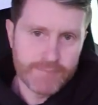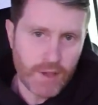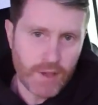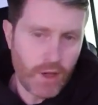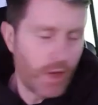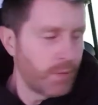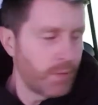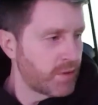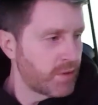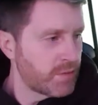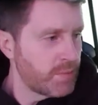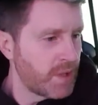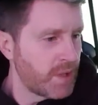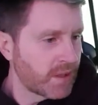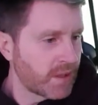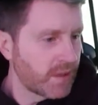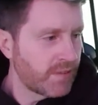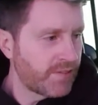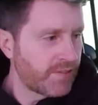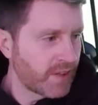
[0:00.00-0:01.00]
Almost make
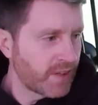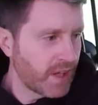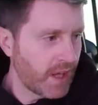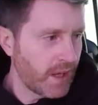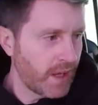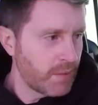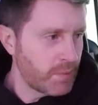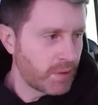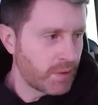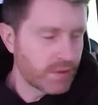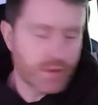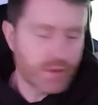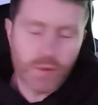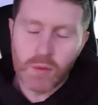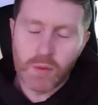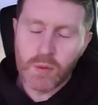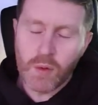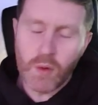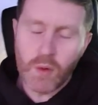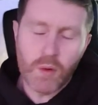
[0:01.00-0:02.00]
you forget about the
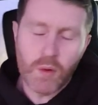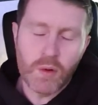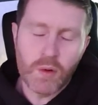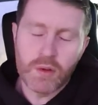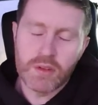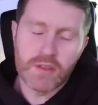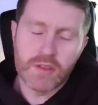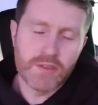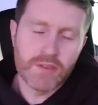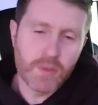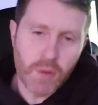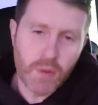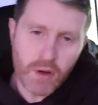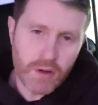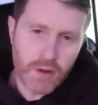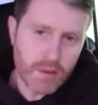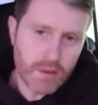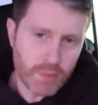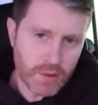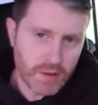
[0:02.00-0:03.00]
woes of the
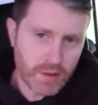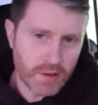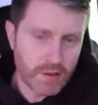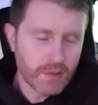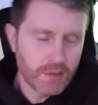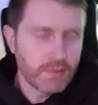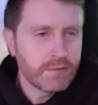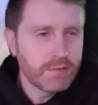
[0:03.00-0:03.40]
world, wouldn't it?